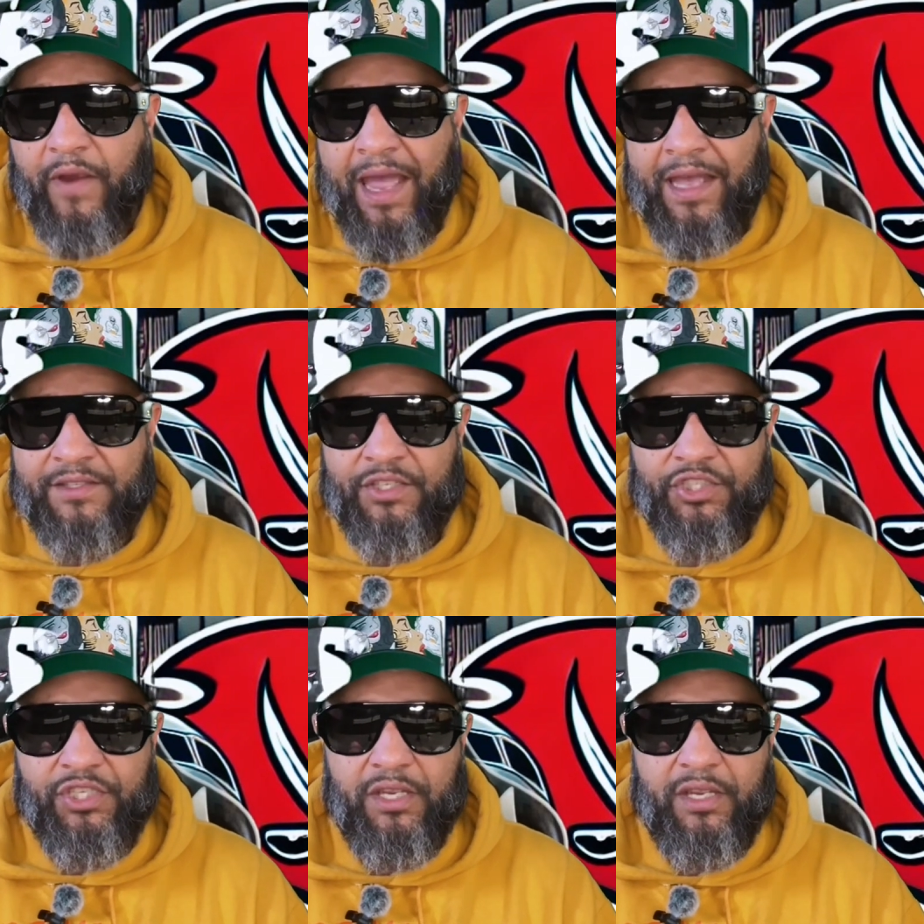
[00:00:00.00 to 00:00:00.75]
as the
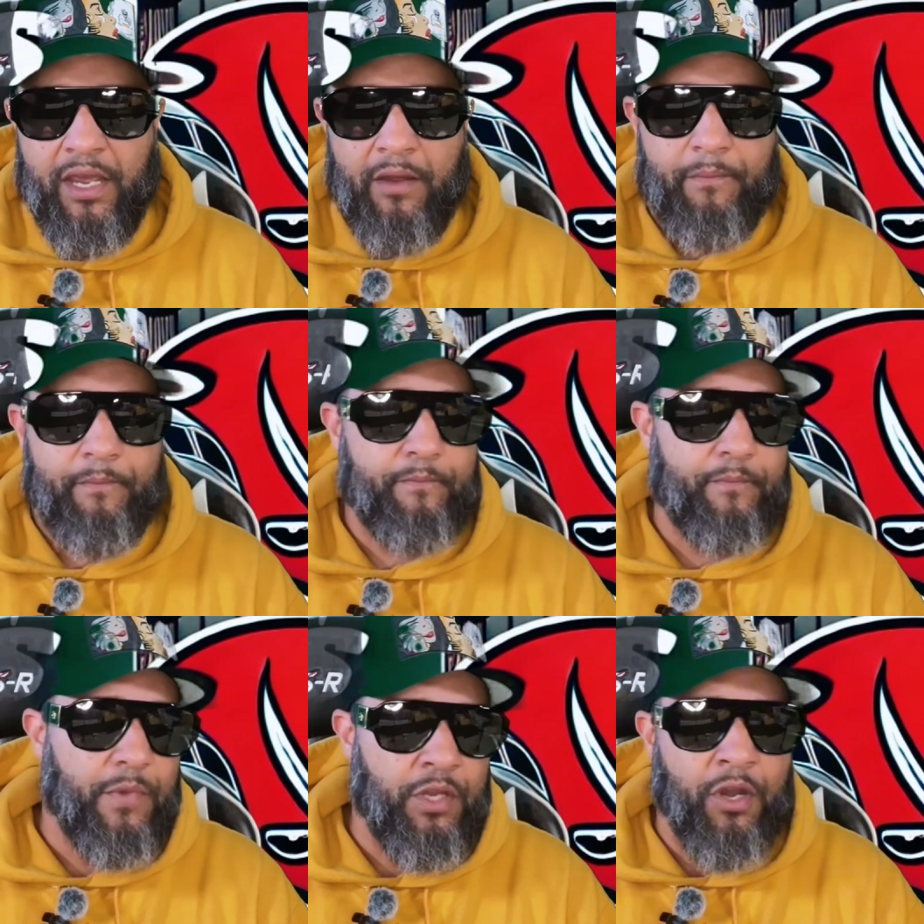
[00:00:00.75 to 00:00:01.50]
GM,
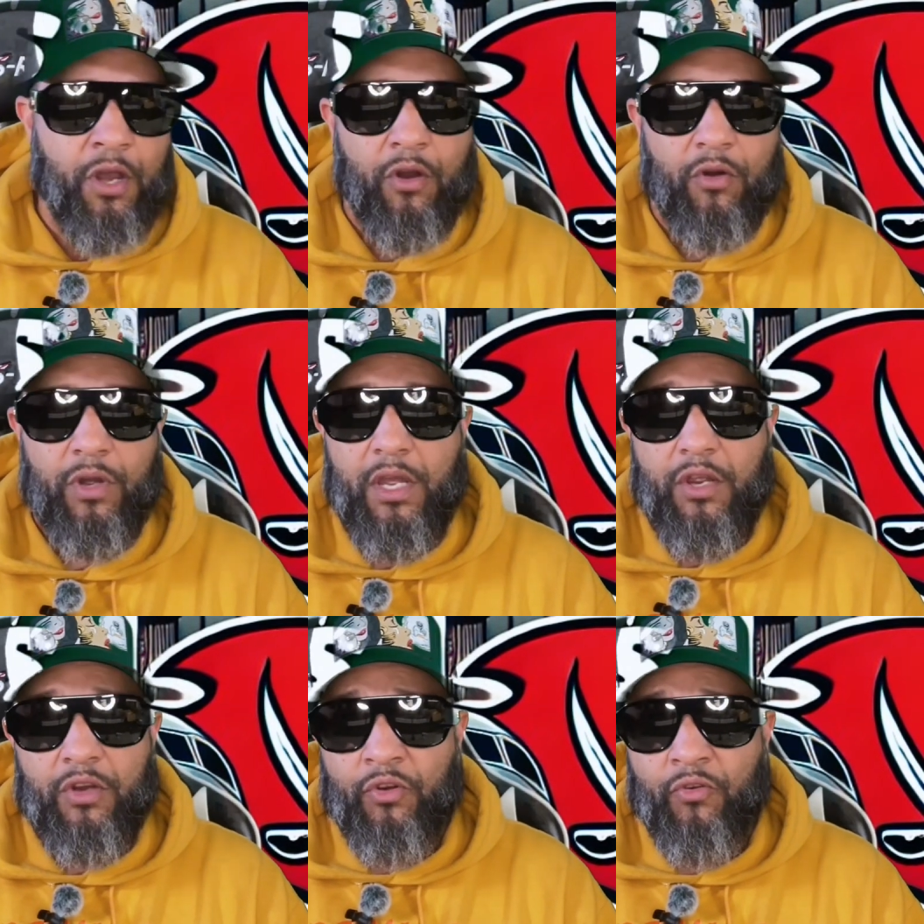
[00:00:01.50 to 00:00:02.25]

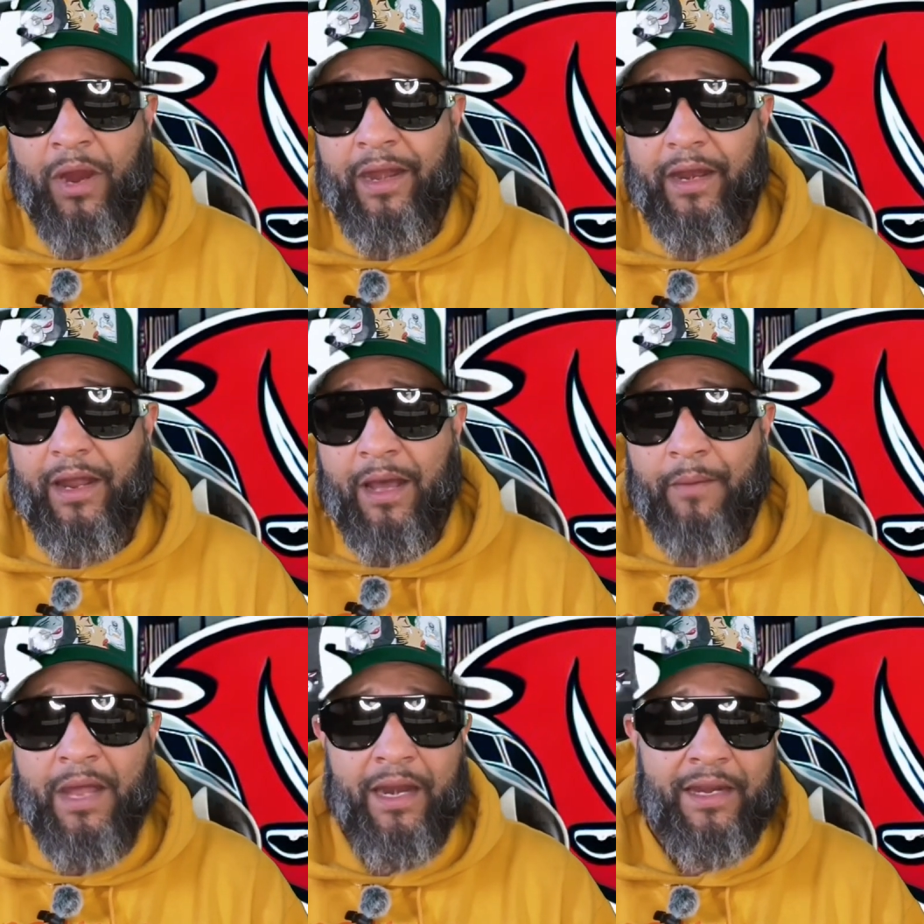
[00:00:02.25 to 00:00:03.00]
granted,
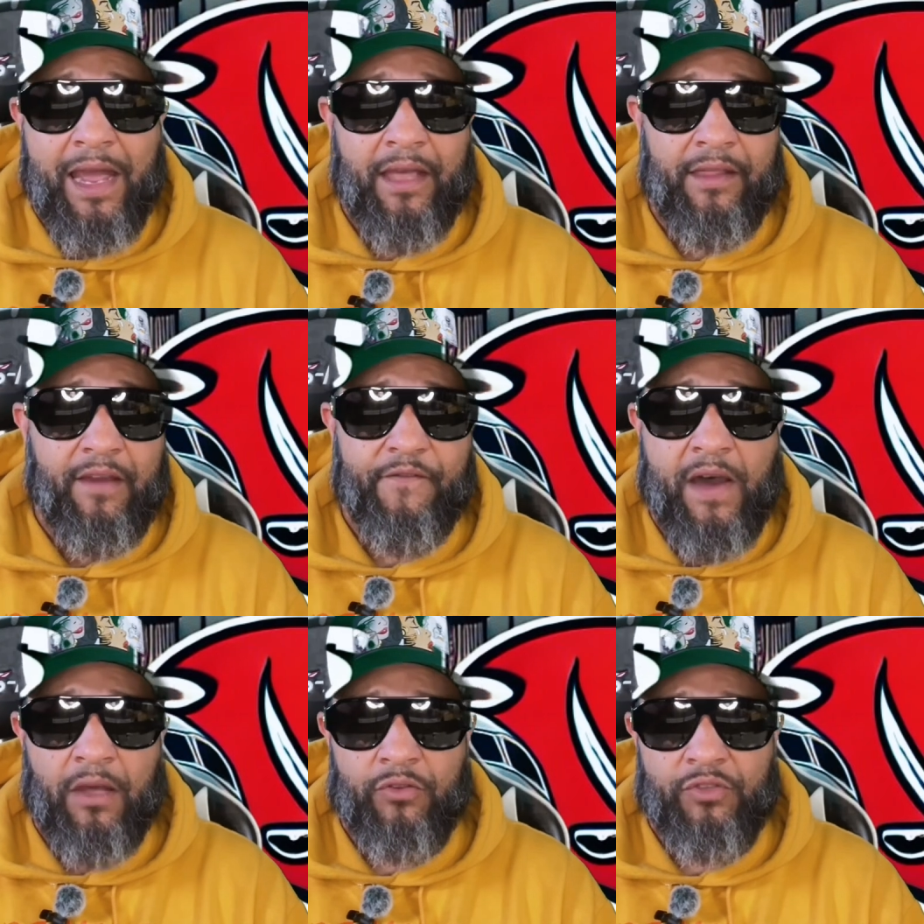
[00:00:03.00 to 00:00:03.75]
I'm not a guy that
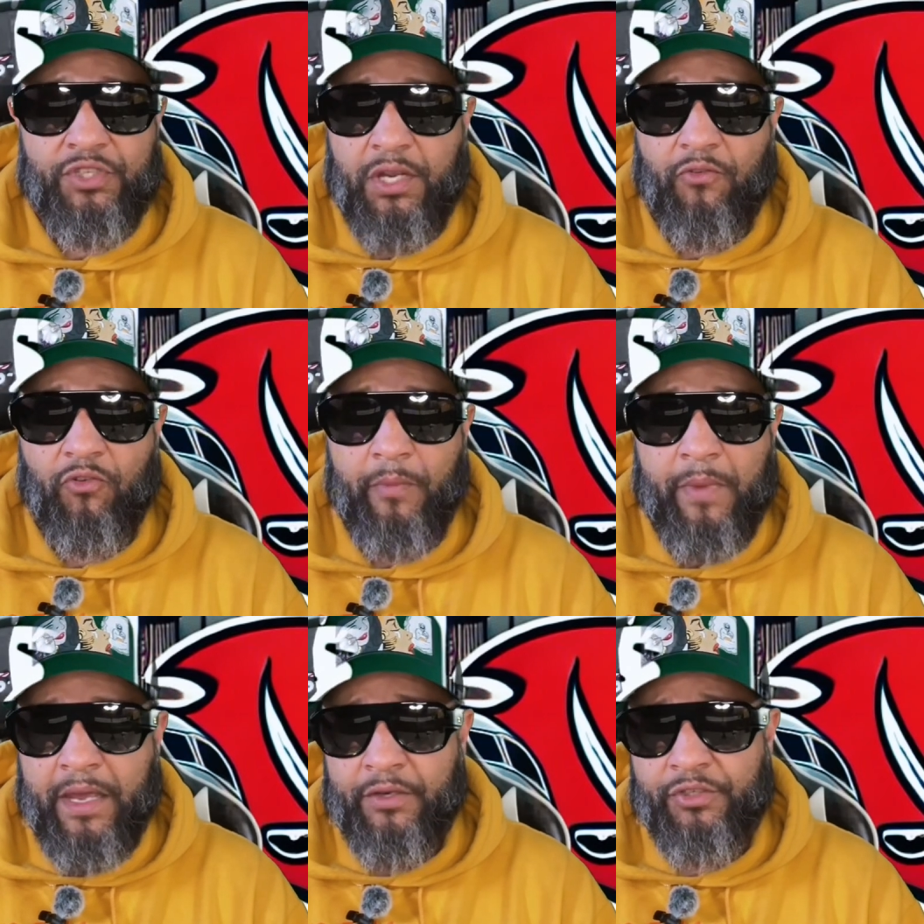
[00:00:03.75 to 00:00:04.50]
follows general
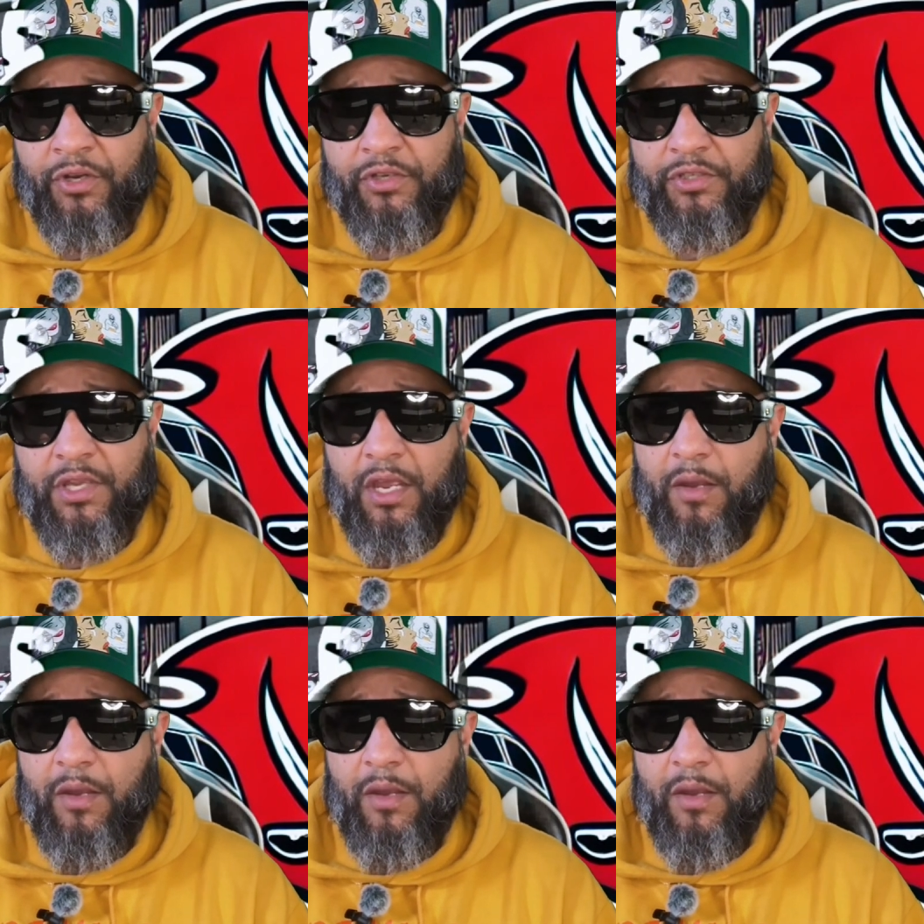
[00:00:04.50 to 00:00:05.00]
managers,